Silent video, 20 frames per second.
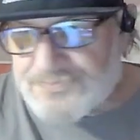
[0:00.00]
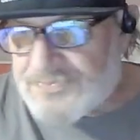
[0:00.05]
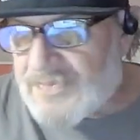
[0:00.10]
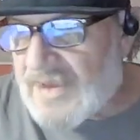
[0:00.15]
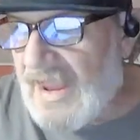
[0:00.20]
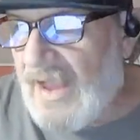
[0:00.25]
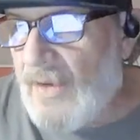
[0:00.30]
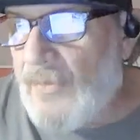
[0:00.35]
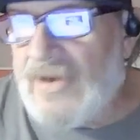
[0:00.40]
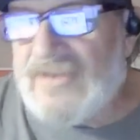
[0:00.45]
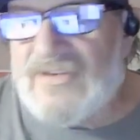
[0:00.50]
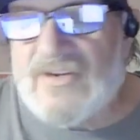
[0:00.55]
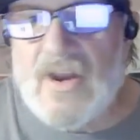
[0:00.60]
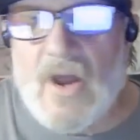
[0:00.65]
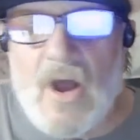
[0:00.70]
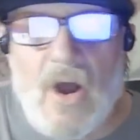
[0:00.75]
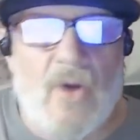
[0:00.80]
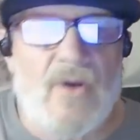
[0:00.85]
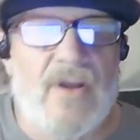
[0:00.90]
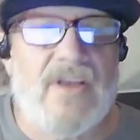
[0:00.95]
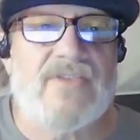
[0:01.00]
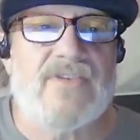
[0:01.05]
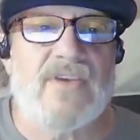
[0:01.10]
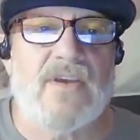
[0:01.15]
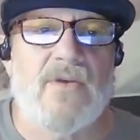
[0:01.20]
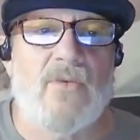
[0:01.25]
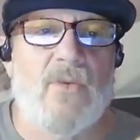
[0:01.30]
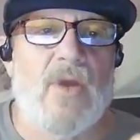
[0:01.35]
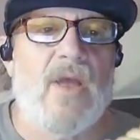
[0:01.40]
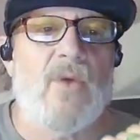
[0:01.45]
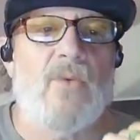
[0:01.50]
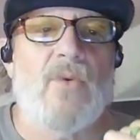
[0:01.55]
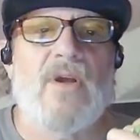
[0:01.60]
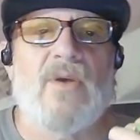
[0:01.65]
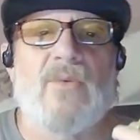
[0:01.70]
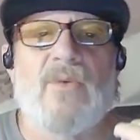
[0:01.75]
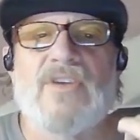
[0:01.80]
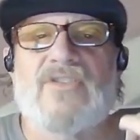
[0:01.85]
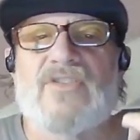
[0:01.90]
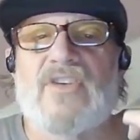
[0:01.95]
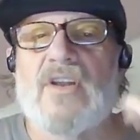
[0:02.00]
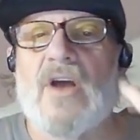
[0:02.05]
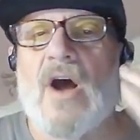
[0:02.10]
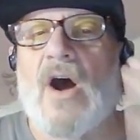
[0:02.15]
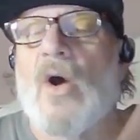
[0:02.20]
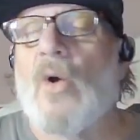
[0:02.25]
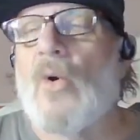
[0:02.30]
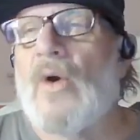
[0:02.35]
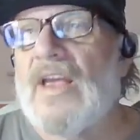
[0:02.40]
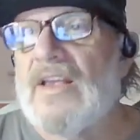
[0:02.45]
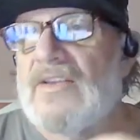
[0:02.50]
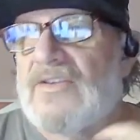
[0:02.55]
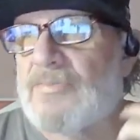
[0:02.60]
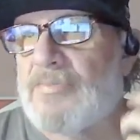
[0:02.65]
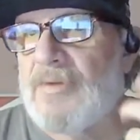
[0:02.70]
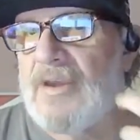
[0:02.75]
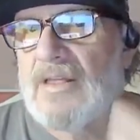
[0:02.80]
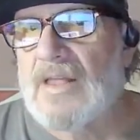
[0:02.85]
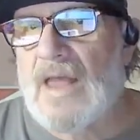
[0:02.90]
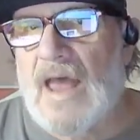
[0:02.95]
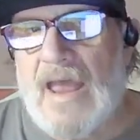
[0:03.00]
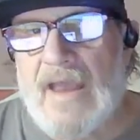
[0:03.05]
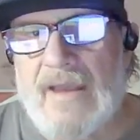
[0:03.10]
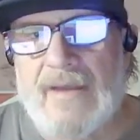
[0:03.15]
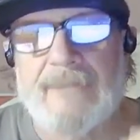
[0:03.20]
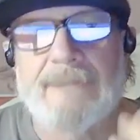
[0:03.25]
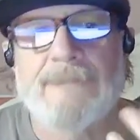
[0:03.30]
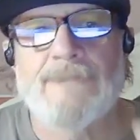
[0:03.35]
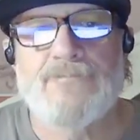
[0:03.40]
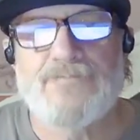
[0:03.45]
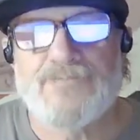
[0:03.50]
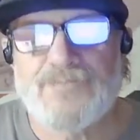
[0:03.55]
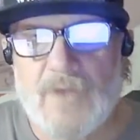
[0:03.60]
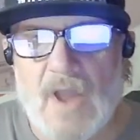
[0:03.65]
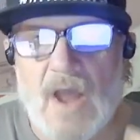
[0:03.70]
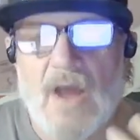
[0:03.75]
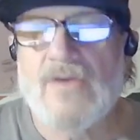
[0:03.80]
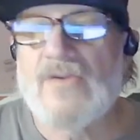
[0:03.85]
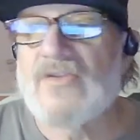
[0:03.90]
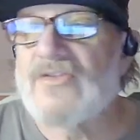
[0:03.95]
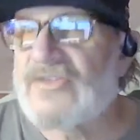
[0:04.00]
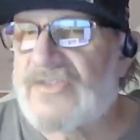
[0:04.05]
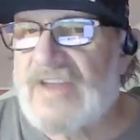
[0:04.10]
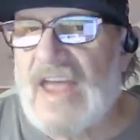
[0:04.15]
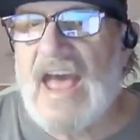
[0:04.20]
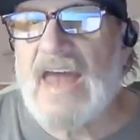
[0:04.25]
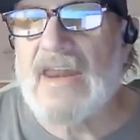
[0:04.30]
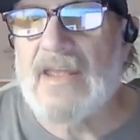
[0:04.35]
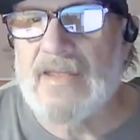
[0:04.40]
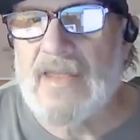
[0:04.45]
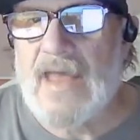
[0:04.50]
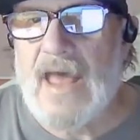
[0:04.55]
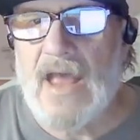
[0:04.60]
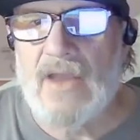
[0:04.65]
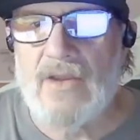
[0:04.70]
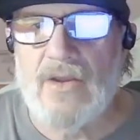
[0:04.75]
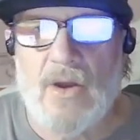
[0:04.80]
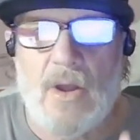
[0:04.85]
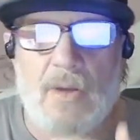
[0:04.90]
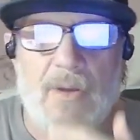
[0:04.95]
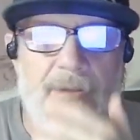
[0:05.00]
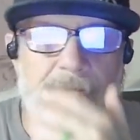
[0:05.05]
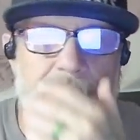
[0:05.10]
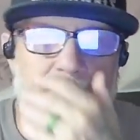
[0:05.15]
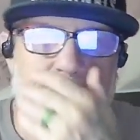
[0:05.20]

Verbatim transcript: And we should always we we, we should always be like understanding that, you know what I mean?